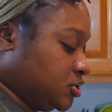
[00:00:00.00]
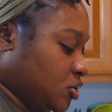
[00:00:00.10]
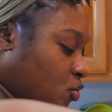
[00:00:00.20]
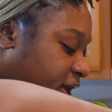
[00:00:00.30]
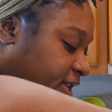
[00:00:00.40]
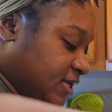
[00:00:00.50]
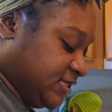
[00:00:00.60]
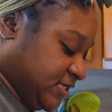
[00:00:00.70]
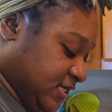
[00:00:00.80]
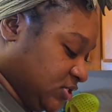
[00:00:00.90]
So while
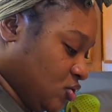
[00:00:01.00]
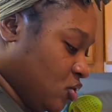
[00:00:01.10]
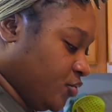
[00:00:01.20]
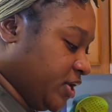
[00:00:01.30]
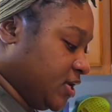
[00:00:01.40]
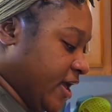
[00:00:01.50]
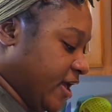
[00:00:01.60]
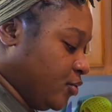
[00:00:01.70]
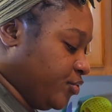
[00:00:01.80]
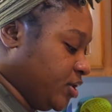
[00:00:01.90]
this is going,
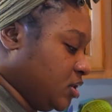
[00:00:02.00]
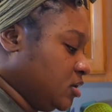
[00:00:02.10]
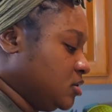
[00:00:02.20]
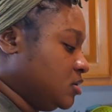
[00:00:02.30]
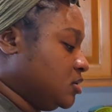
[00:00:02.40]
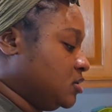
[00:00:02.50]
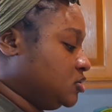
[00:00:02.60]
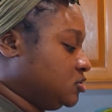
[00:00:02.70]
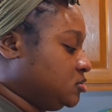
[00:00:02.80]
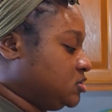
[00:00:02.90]
I will
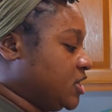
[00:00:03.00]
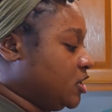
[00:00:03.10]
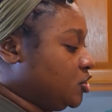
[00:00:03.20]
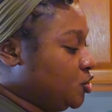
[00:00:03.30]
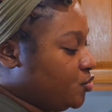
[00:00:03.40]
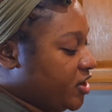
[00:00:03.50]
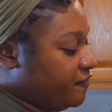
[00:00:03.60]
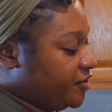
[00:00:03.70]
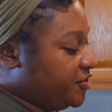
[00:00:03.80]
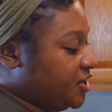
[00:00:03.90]
tell you
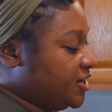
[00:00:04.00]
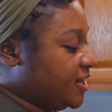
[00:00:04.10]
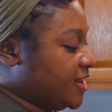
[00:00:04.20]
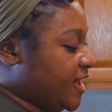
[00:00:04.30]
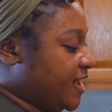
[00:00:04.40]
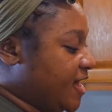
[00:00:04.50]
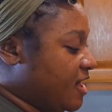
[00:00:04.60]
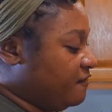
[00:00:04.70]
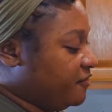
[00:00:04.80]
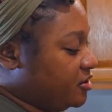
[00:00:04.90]
everything that I
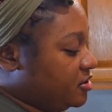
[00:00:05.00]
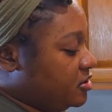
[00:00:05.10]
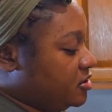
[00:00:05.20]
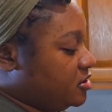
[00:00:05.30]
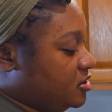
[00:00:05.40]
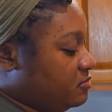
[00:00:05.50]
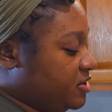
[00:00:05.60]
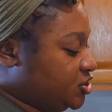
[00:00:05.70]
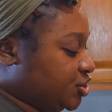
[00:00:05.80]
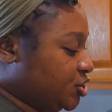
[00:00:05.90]
have
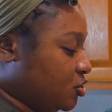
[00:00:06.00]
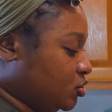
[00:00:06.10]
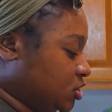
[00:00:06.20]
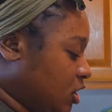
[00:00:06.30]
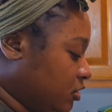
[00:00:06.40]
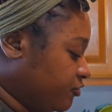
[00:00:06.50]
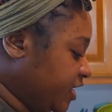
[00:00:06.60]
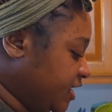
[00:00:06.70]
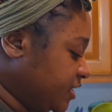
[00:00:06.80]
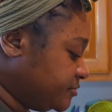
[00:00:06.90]
measured out
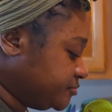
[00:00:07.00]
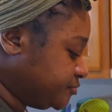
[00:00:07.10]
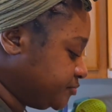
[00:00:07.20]
already.